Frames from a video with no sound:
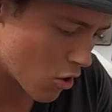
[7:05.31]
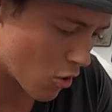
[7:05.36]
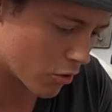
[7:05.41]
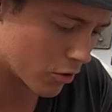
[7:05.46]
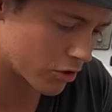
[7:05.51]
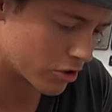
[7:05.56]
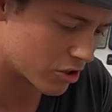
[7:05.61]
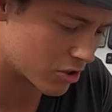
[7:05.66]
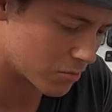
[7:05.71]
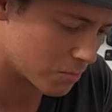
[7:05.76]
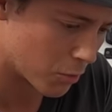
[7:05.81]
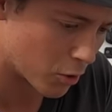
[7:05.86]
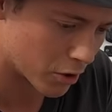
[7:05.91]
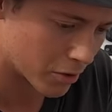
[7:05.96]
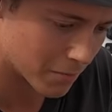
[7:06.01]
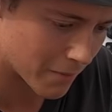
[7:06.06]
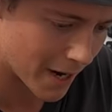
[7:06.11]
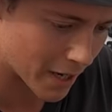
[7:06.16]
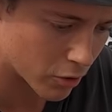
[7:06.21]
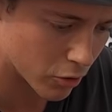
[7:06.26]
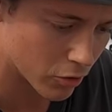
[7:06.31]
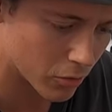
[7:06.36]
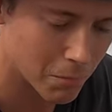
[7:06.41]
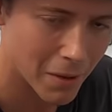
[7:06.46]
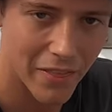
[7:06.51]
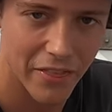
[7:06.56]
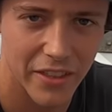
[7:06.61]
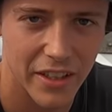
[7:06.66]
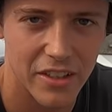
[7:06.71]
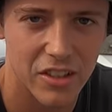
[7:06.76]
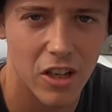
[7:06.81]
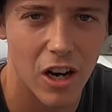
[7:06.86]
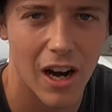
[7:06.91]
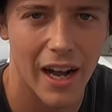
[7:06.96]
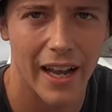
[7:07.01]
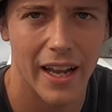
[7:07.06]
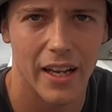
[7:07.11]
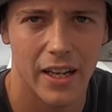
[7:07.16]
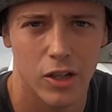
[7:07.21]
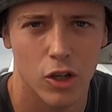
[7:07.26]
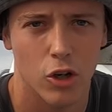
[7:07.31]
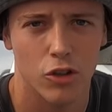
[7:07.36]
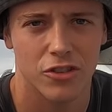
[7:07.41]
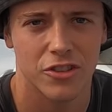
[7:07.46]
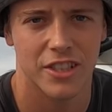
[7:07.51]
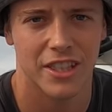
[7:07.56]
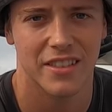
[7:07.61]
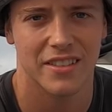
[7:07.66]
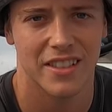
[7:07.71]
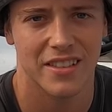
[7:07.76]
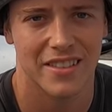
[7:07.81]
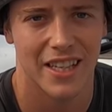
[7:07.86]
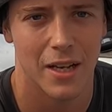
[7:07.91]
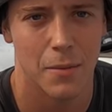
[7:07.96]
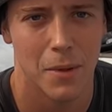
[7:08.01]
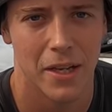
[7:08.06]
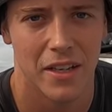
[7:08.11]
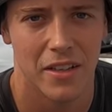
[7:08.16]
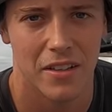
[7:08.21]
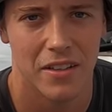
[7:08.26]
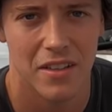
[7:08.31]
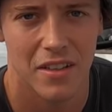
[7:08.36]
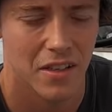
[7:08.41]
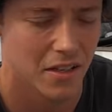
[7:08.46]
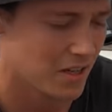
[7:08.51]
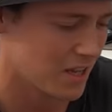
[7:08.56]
or a spotted mackerel, but this guy goes 60 centimeters.